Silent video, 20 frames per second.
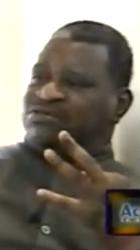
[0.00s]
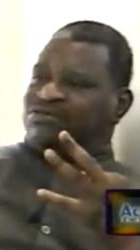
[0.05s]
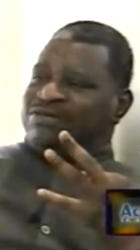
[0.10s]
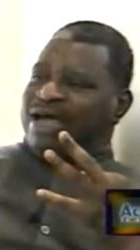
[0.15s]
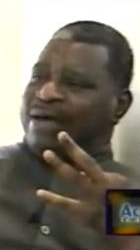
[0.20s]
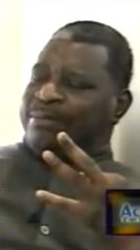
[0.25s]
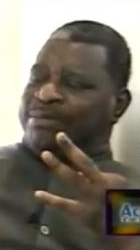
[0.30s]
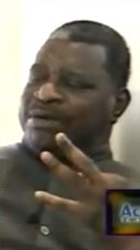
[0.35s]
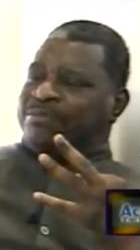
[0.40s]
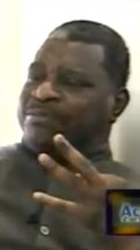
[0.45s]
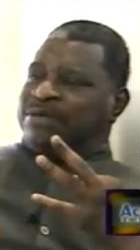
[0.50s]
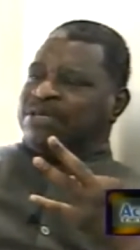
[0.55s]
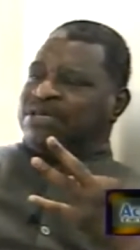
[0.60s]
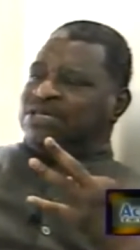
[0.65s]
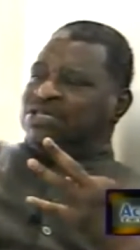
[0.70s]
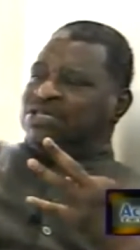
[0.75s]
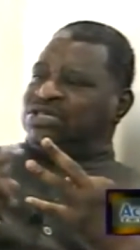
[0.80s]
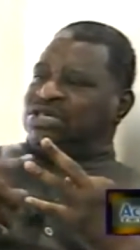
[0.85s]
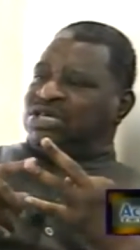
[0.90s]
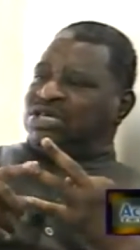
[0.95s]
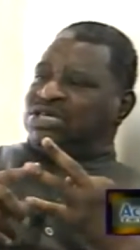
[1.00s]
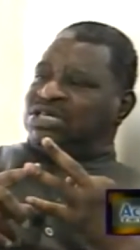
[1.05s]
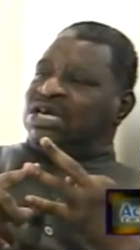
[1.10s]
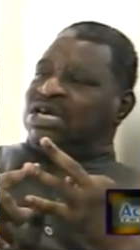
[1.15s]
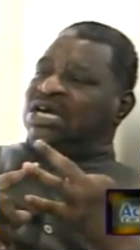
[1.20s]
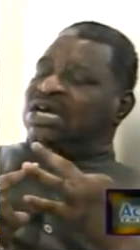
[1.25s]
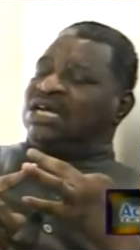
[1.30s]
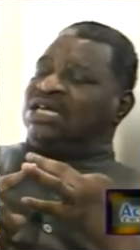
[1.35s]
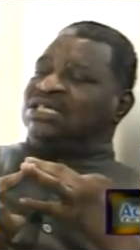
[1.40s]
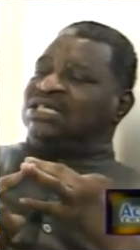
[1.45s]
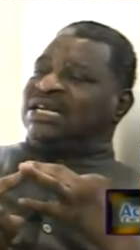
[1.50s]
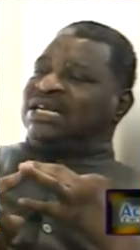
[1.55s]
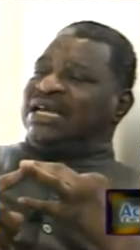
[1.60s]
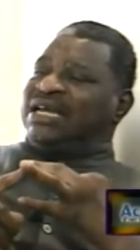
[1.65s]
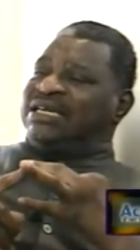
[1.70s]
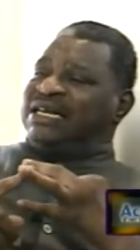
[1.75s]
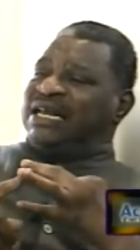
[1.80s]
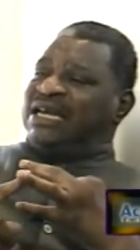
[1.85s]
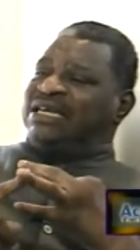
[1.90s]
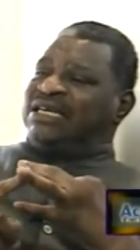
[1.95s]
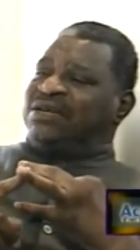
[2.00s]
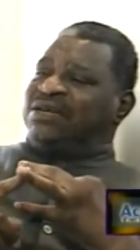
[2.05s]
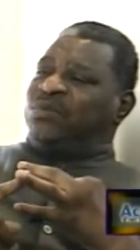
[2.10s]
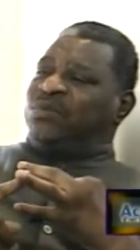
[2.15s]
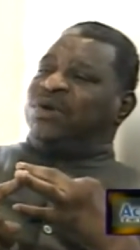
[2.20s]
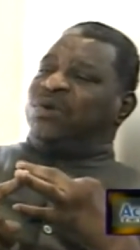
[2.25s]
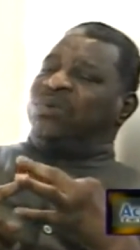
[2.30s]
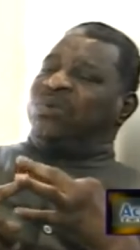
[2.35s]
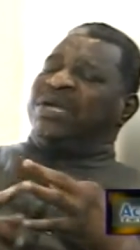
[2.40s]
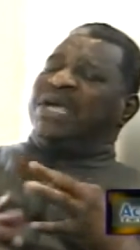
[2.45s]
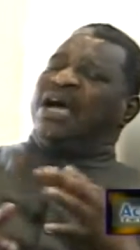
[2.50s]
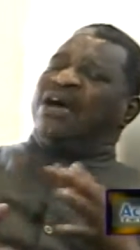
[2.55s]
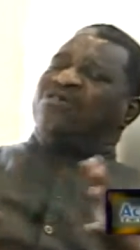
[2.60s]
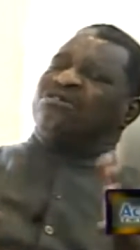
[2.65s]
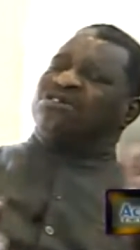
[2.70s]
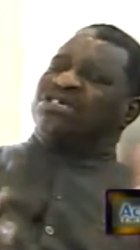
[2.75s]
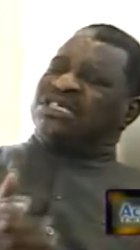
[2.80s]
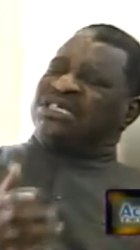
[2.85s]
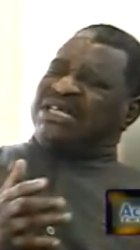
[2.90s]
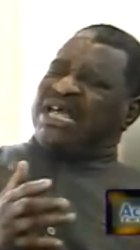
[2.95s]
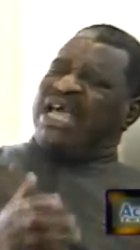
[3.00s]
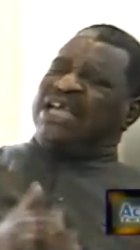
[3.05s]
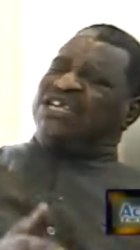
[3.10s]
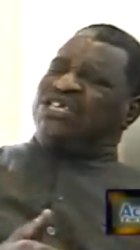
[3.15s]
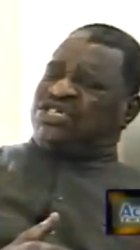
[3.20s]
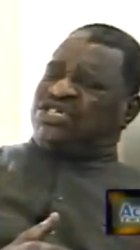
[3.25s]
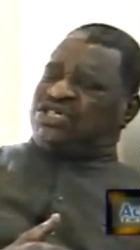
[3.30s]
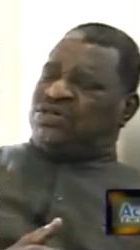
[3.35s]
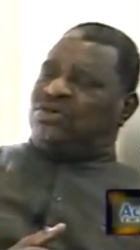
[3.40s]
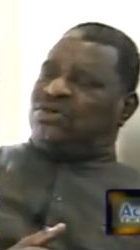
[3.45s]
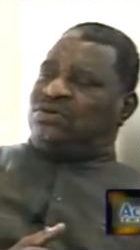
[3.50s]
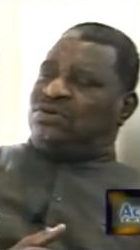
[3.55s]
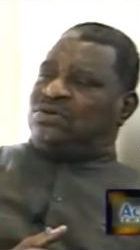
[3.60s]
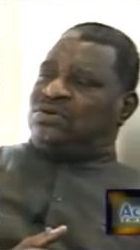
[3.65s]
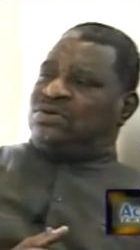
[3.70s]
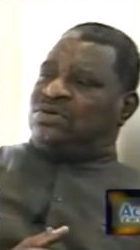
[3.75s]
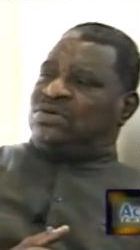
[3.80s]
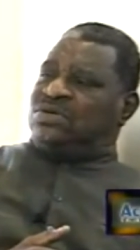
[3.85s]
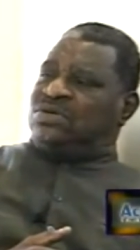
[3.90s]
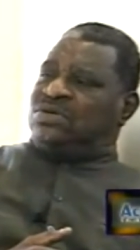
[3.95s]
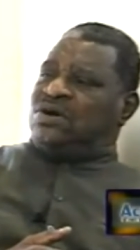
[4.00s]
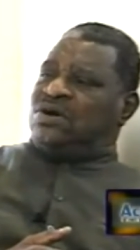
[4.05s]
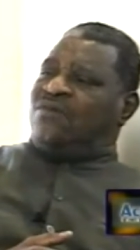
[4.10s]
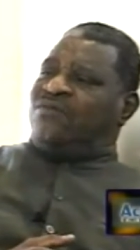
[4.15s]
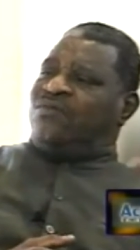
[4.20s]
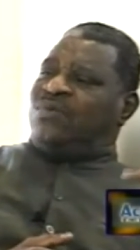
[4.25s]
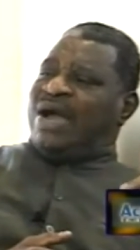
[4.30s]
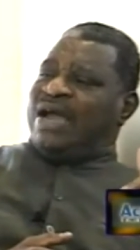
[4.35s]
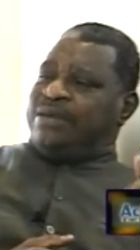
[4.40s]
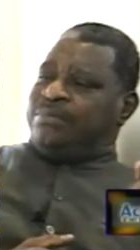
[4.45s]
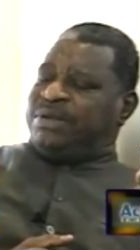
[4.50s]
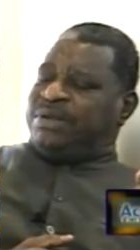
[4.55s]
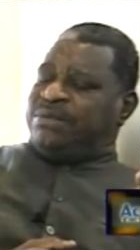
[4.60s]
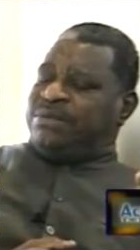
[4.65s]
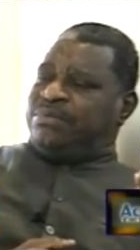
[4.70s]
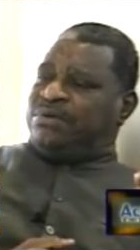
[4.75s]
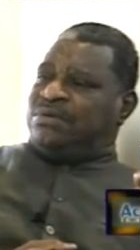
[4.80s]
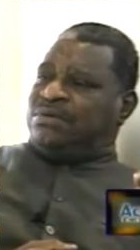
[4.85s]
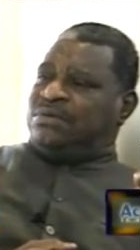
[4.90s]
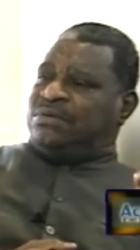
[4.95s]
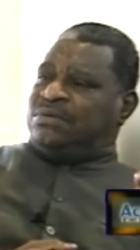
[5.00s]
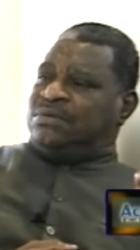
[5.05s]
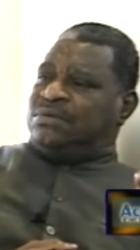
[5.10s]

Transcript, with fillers: are wrapped up in the church, is an identity where we are a sideshow mm-hmm. of white people.